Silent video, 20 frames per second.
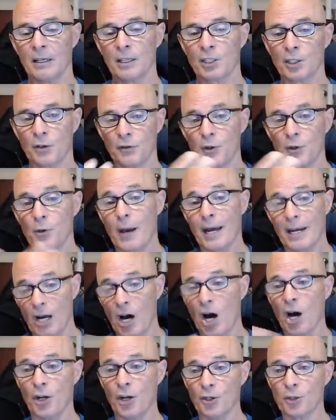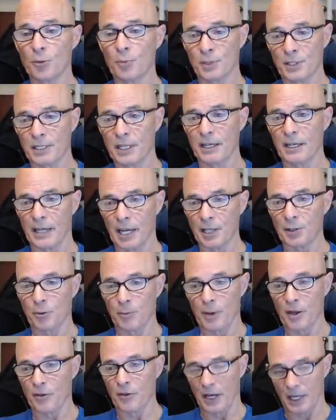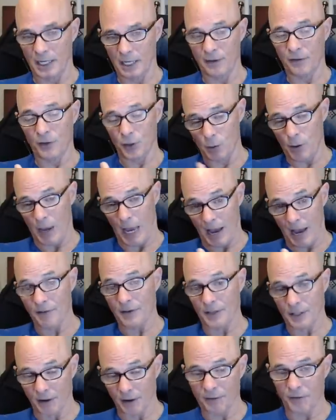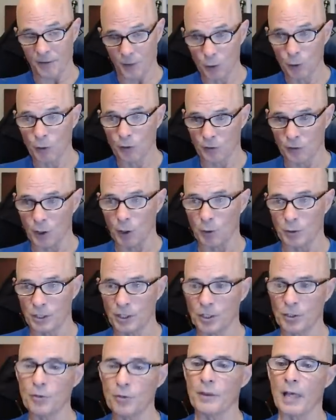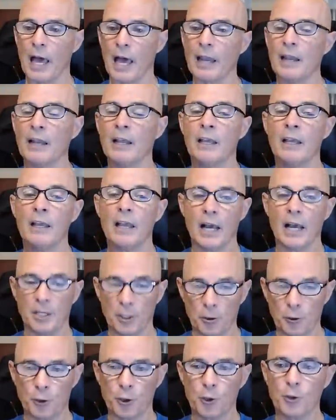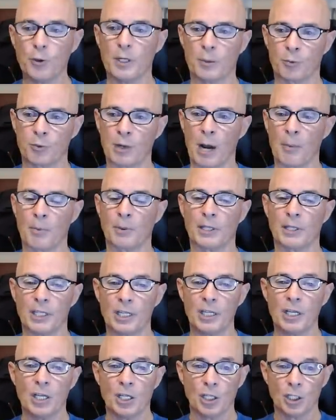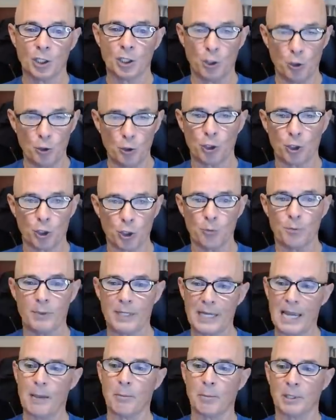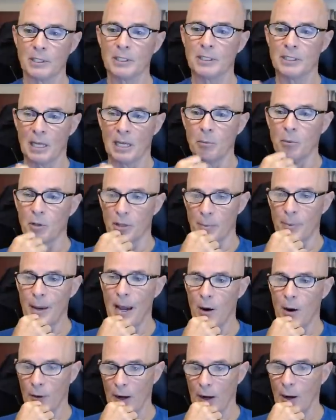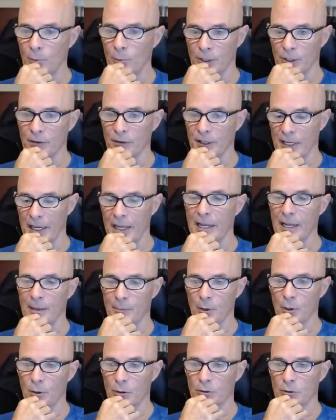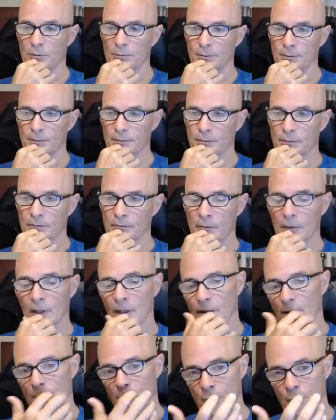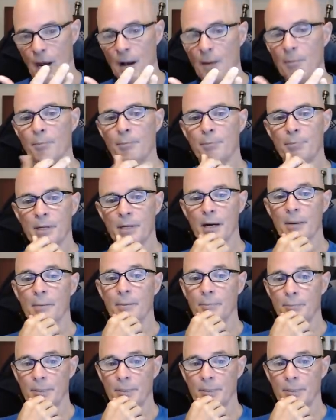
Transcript: So if you add 100% nitromethane, if you have enough fuel flow to do that and you tune it properly, you should be able to double the power output of the NA motor. The problem come